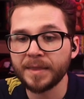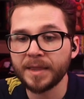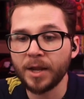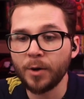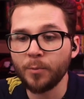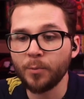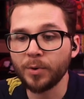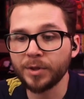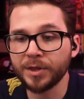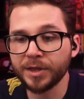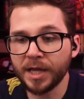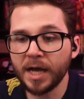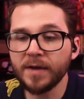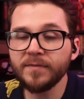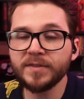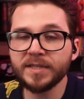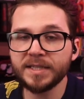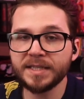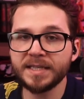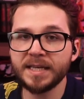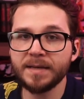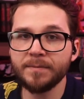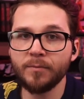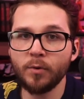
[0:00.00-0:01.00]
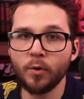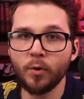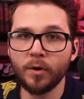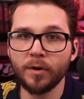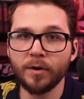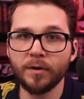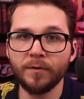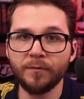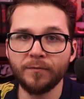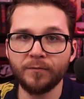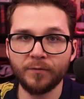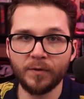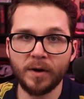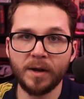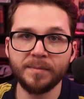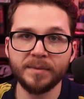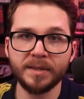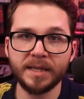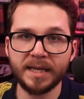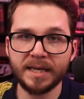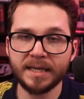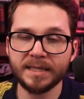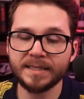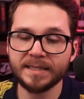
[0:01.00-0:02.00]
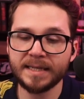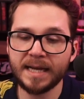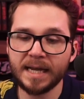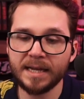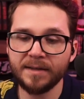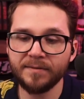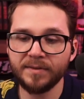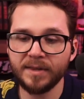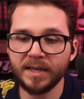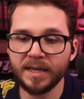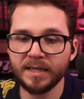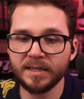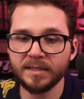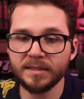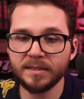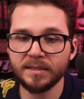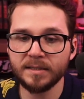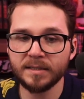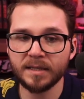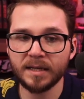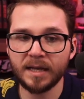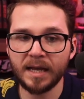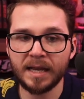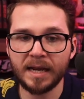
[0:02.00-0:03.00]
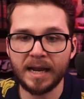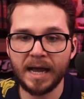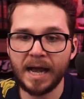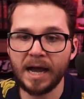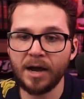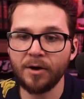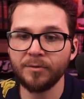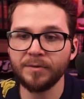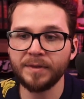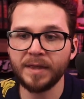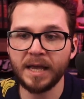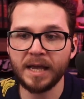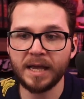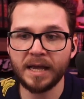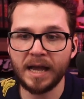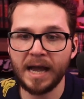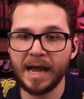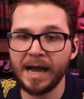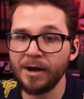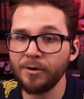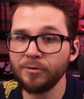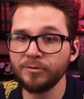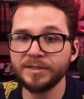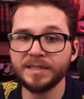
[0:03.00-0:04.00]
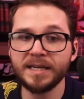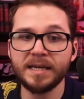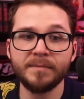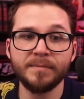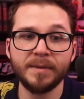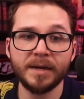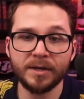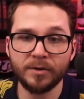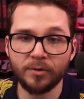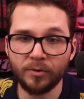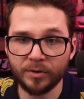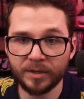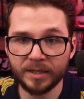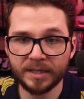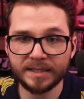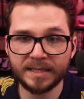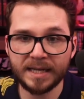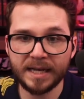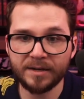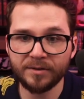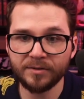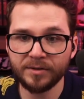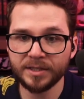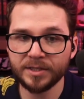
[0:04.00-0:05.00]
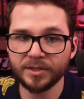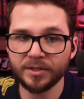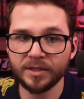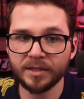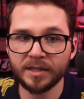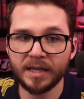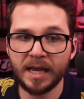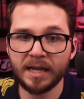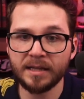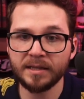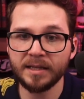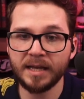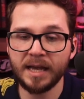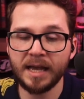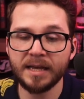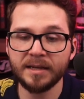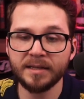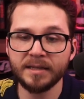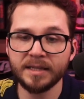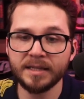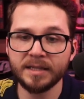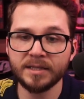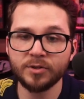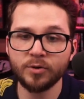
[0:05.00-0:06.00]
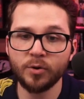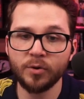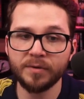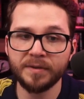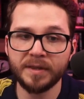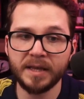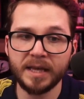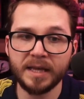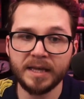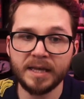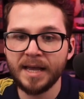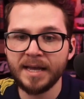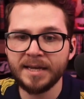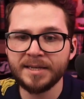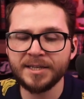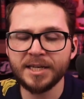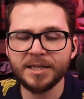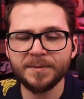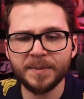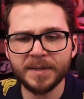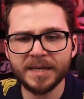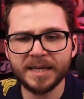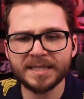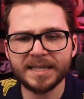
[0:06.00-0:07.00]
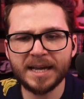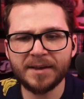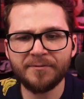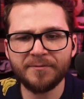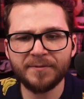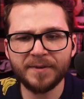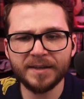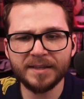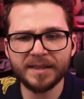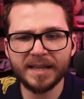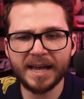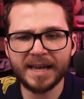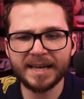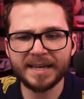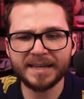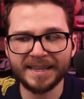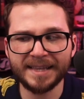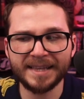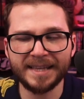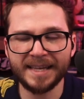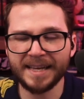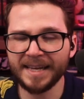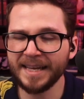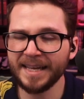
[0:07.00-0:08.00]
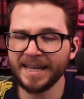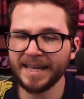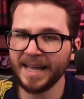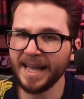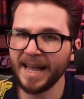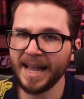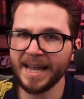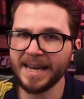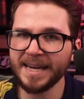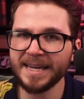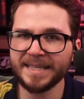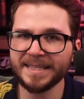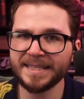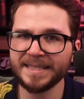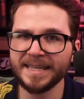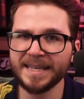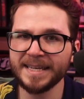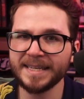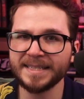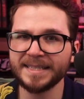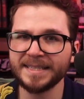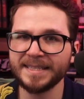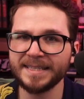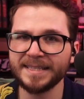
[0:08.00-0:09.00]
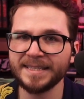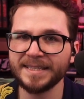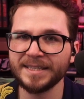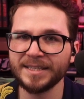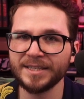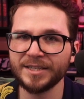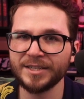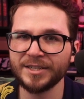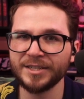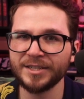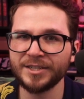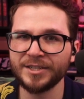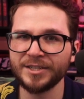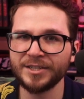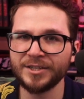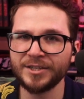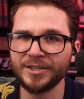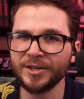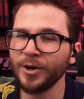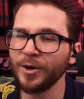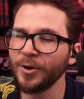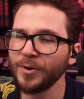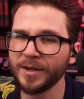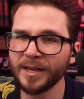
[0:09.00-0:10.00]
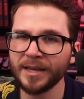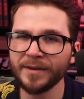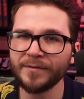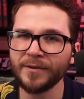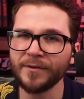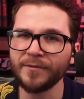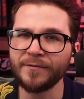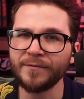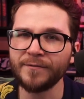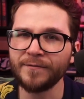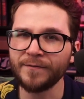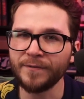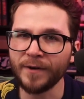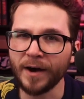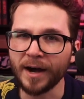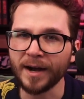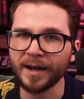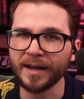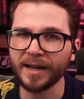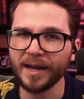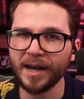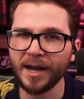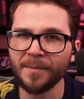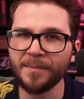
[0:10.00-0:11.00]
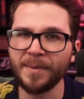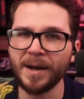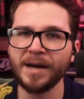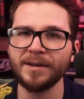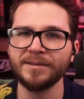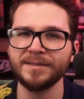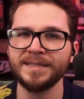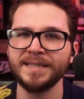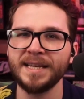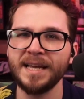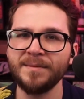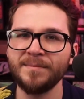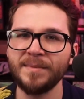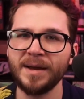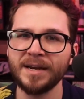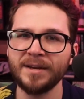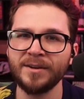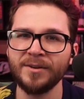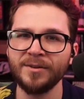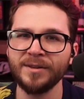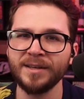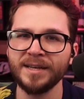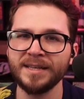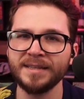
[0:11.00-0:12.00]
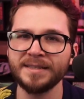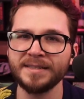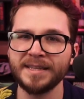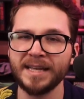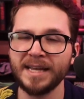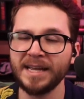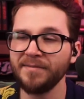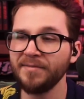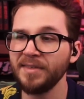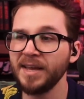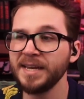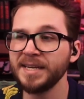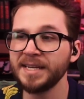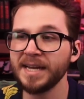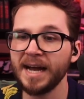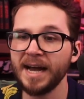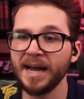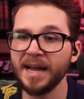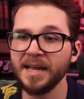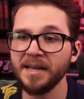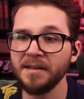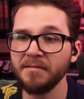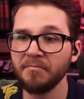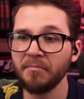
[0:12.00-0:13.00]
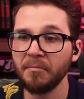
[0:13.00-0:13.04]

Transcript: would love to see more from Lena's side of things and how San Magnolia's handling this whole thing. Just because I feel like the 86... don't give a fuck about San Magnolians. Like, if they die,